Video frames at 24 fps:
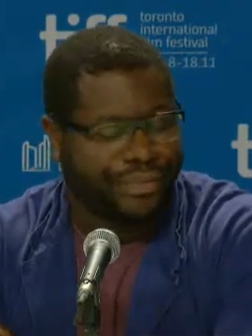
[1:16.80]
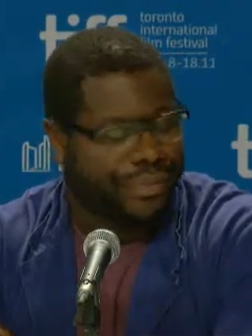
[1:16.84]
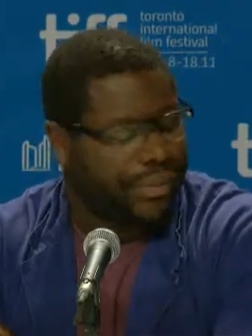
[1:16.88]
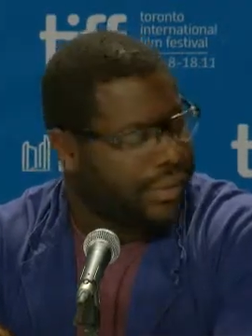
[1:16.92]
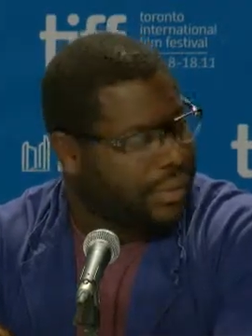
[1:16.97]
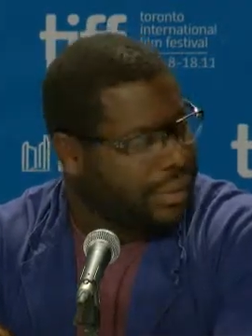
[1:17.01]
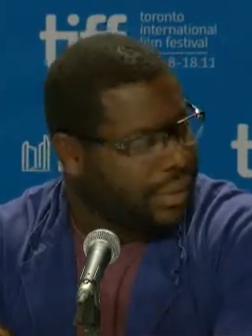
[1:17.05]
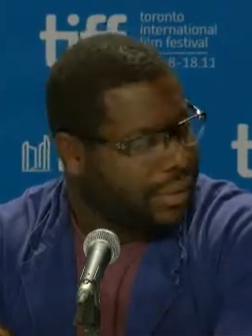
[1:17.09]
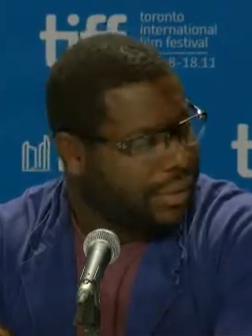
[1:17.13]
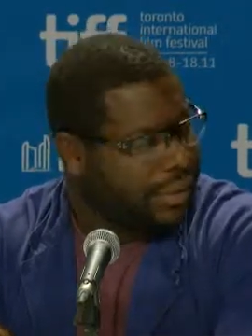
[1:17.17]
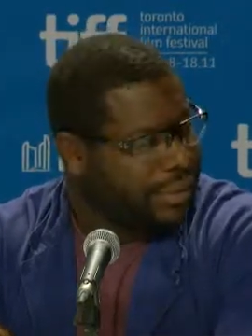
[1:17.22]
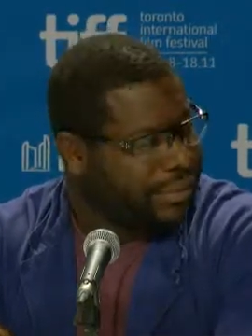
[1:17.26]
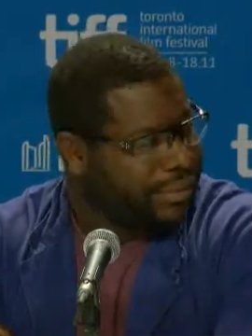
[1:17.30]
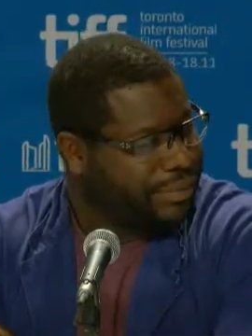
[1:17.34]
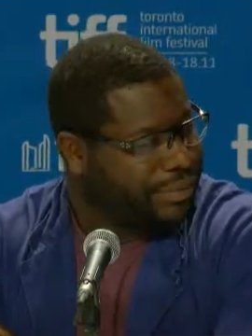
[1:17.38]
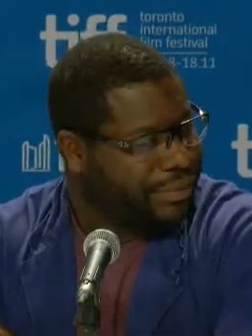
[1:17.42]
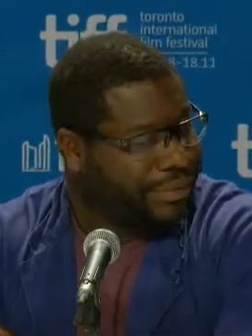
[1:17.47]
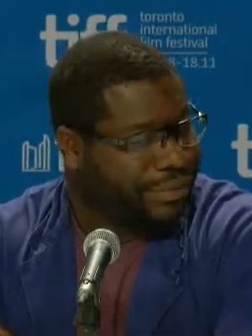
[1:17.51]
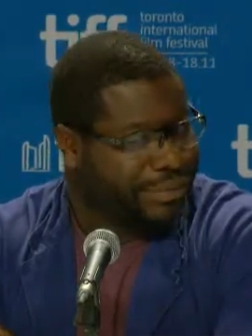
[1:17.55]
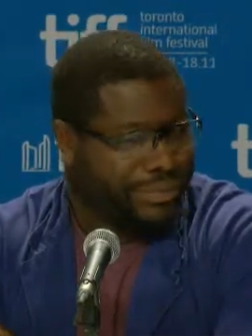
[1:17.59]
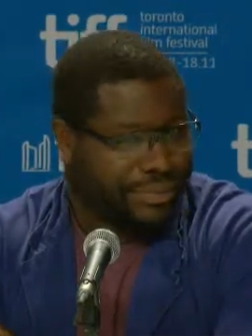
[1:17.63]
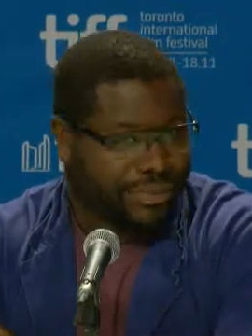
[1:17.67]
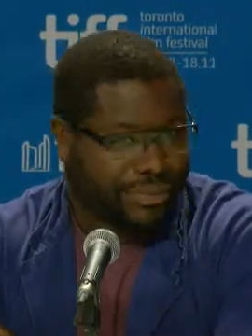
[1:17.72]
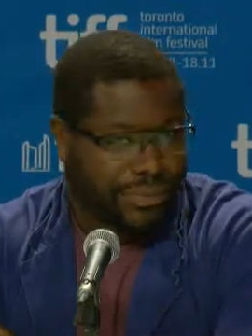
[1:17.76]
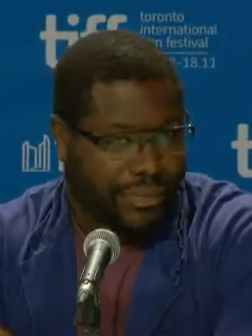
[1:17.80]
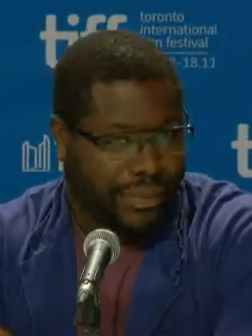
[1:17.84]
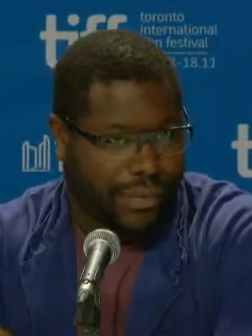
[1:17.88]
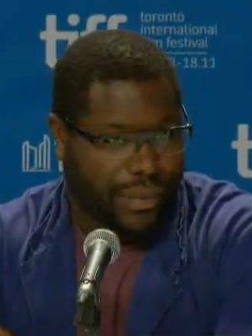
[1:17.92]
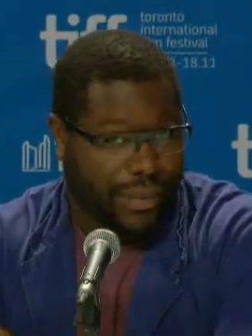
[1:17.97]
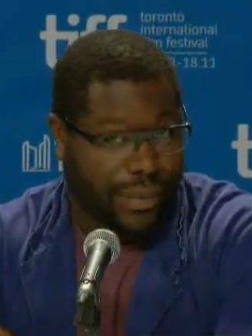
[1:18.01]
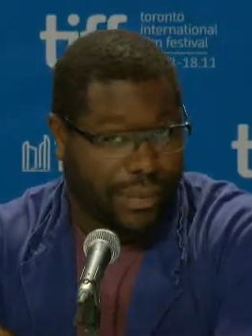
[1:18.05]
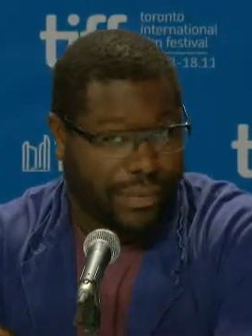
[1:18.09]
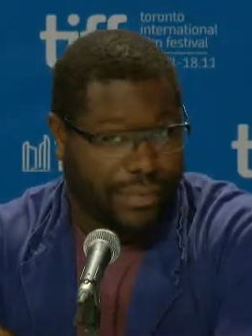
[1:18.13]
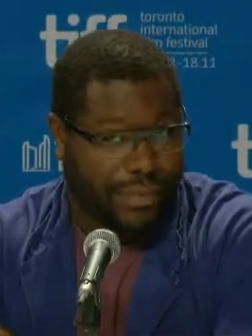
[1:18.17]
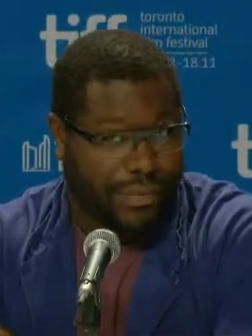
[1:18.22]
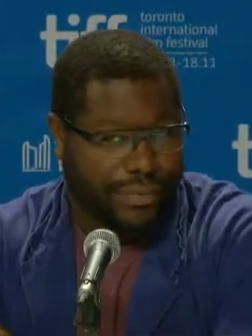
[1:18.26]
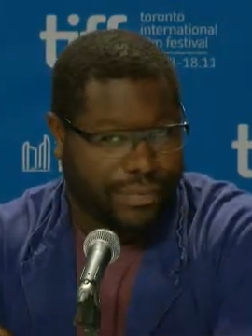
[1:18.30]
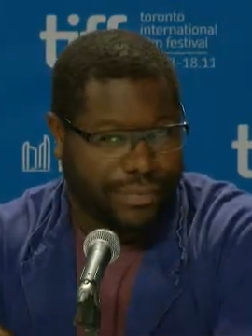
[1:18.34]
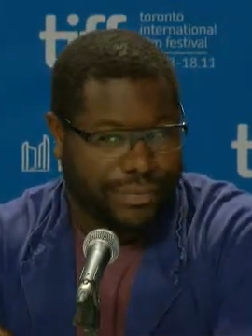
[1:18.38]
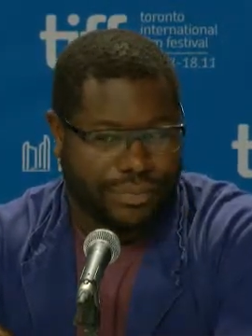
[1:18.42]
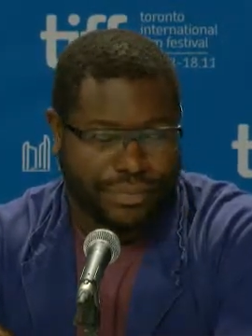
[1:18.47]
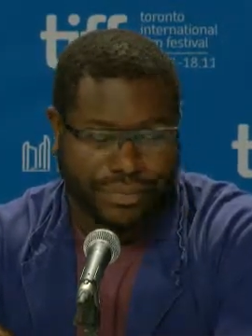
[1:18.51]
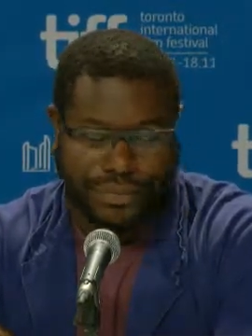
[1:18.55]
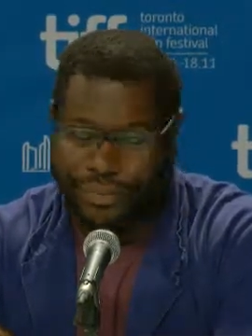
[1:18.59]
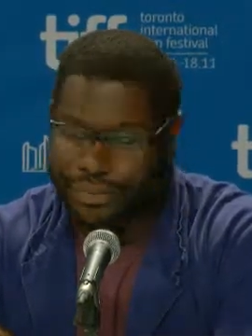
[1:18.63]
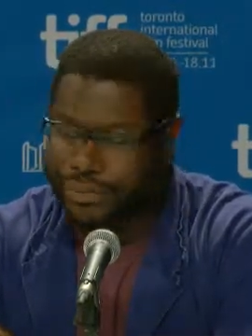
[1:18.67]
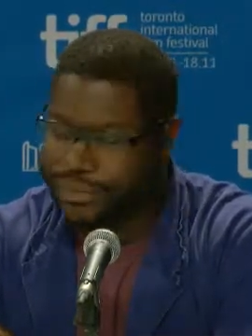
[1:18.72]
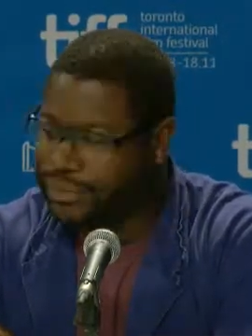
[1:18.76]
No, but that's more societal
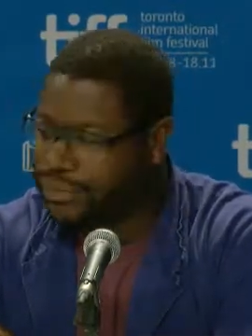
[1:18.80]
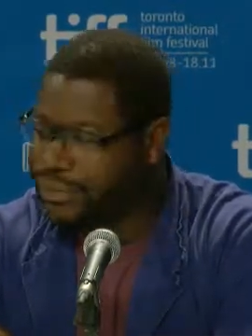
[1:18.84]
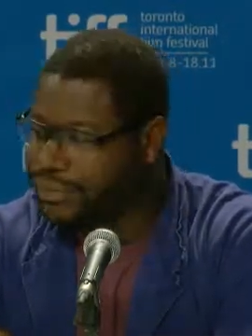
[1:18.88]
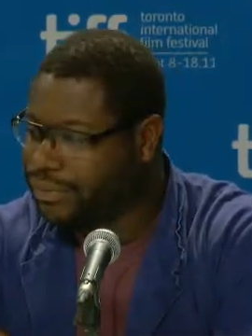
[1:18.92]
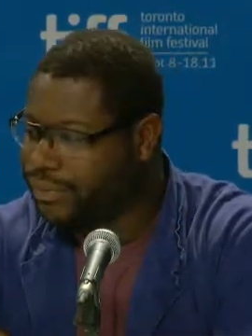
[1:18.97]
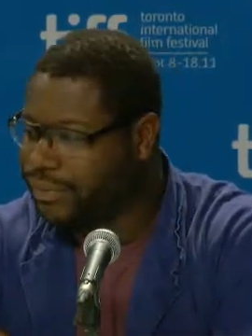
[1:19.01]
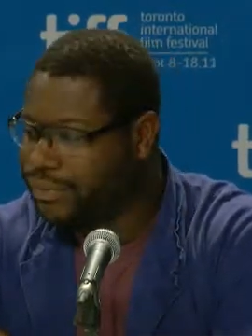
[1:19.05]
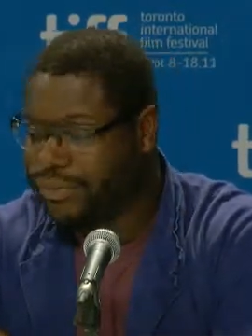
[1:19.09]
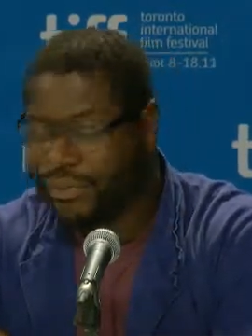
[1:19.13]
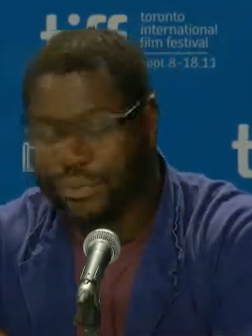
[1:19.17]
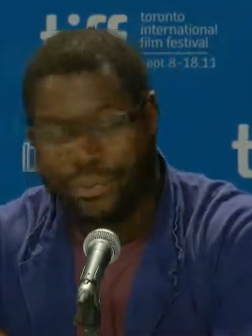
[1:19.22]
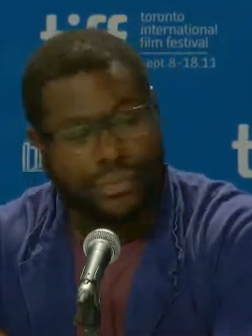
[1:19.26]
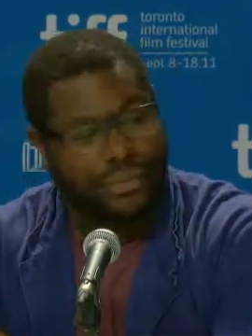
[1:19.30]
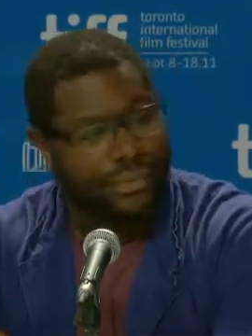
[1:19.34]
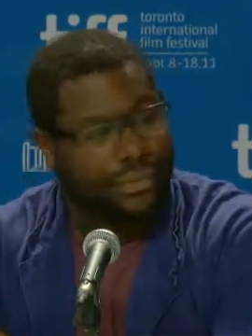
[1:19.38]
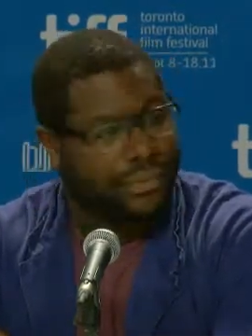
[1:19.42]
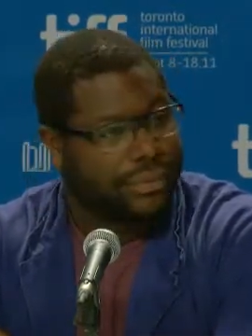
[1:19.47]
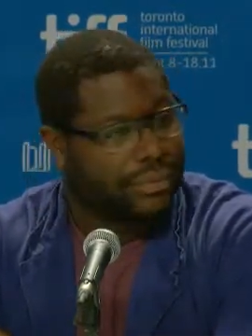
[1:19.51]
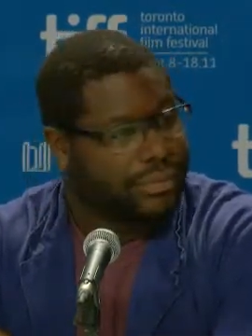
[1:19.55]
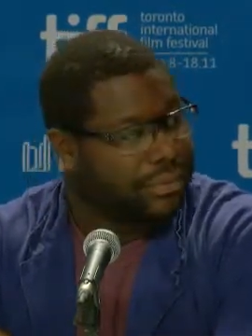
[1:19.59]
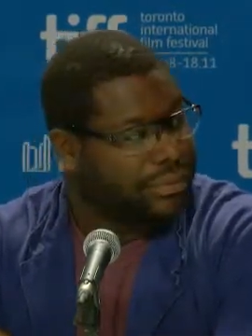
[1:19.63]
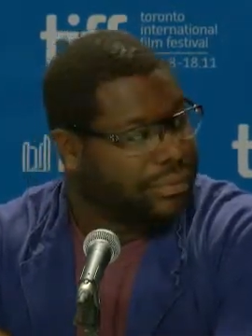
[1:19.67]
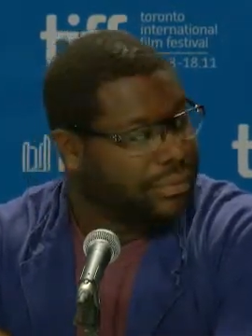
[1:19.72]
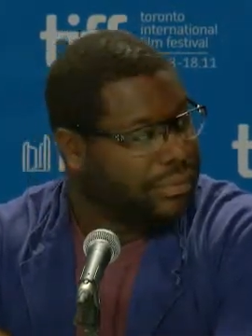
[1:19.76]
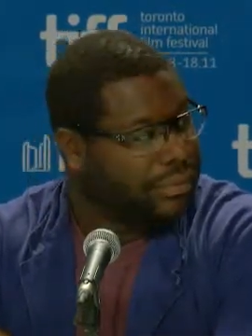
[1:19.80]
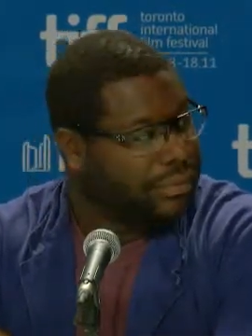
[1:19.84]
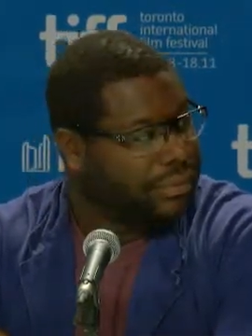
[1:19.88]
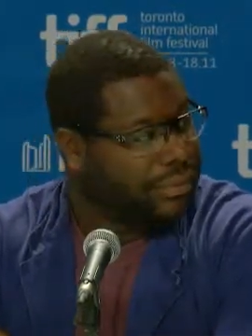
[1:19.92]
than political, is it?